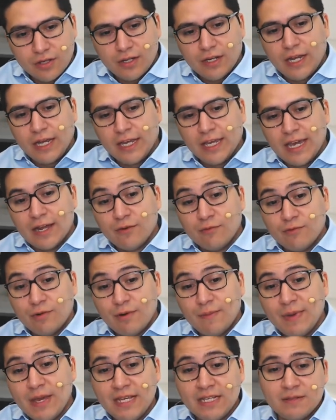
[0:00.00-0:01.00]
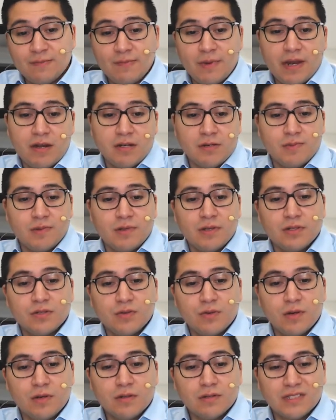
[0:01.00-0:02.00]
Again, remains bearish below
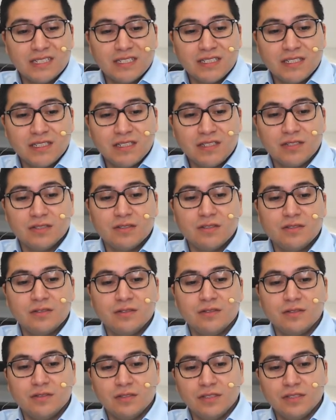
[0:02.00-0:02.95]
1262.